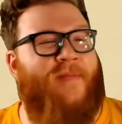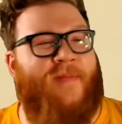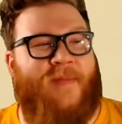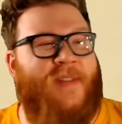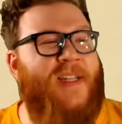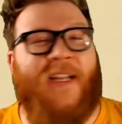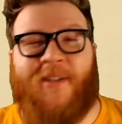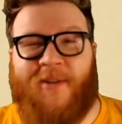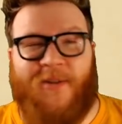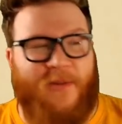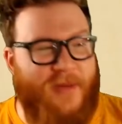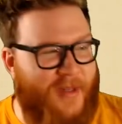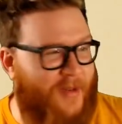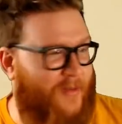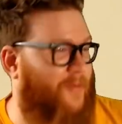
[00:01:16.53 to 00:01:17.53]
stay
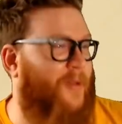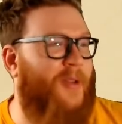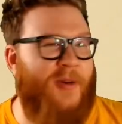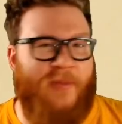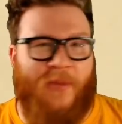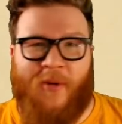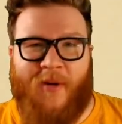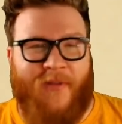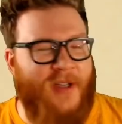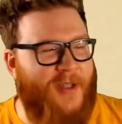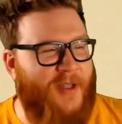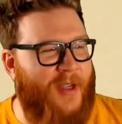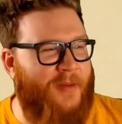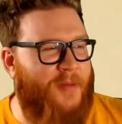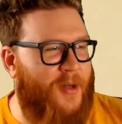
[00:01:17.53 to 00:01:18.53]
tuned. We'll learn more
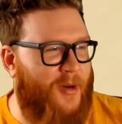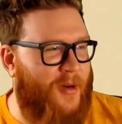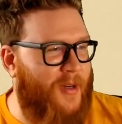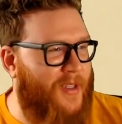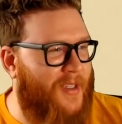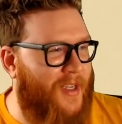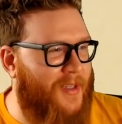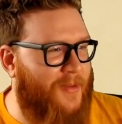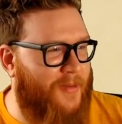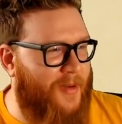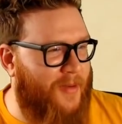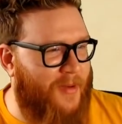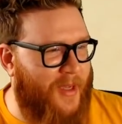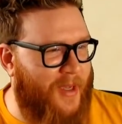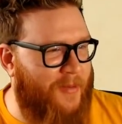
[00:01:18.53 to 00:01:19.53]
eventually, I'm sure. It says
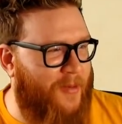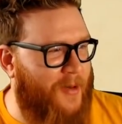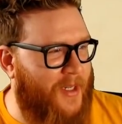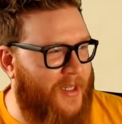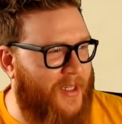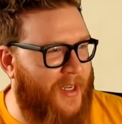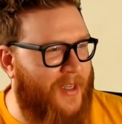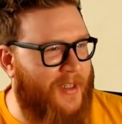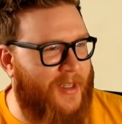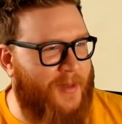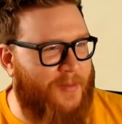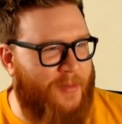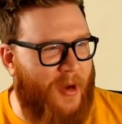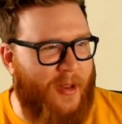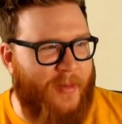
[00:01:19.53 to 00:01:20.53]
we, will get more details.
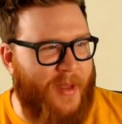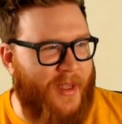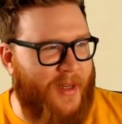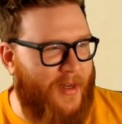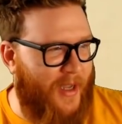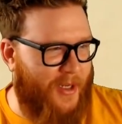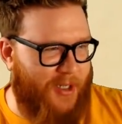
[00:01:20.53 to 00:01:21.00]
That'll probably be in yeah